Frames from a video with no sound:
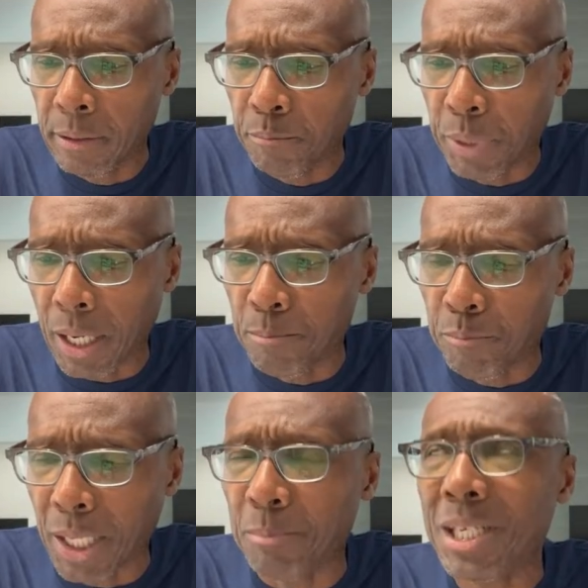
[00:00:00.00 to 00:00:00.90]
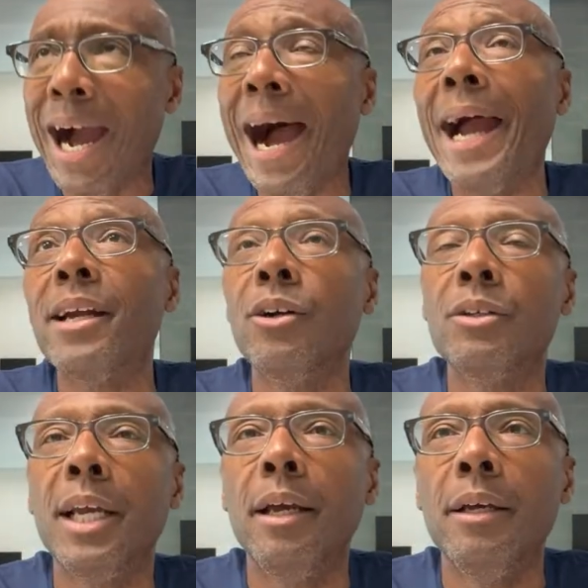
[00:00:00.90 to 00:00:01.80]
But I'm but I'm tired
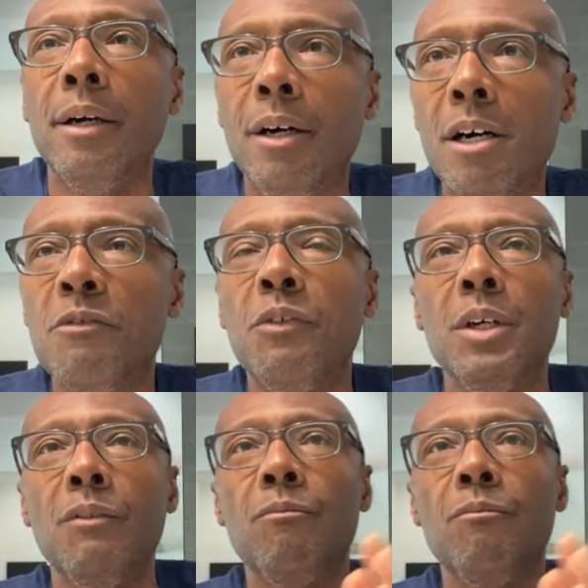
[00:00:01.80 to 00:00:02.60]
of